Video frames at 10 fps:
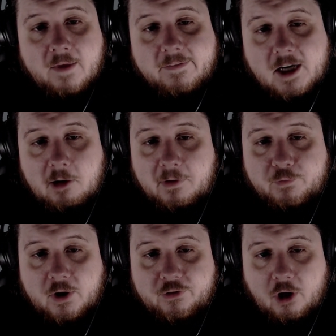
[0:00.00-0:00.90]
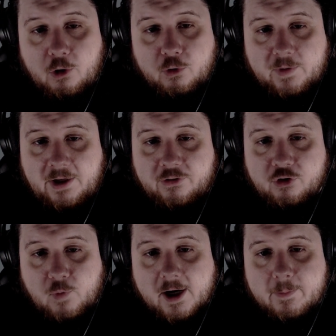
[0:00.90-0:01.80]
The government, for its own
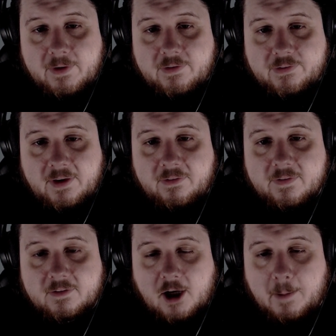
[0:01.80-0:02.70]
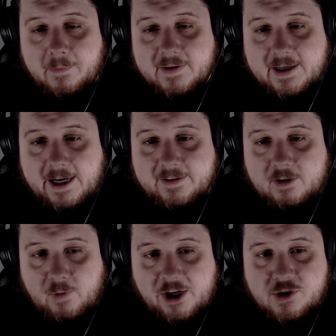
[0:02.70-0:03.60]
reasons, recommends a sentence at the top of the
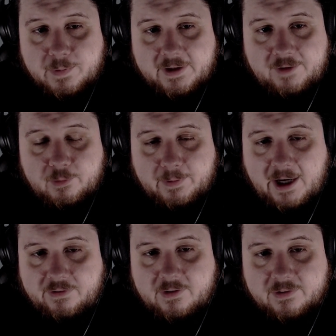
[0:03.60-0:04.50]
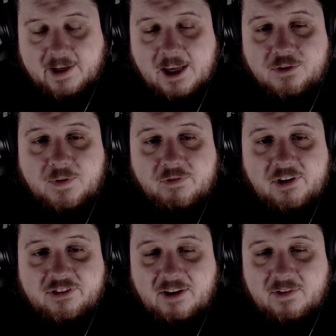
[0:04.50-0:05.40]
guideline range it believes applies to this case,
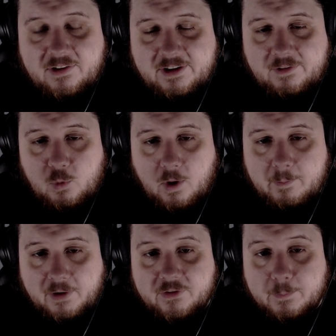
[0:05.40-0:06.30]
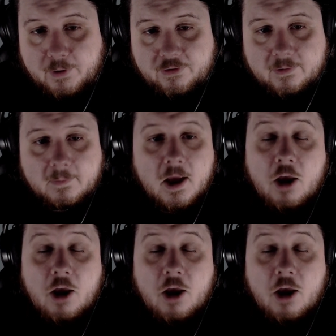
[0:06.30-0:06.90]
57 to 71 months in prison.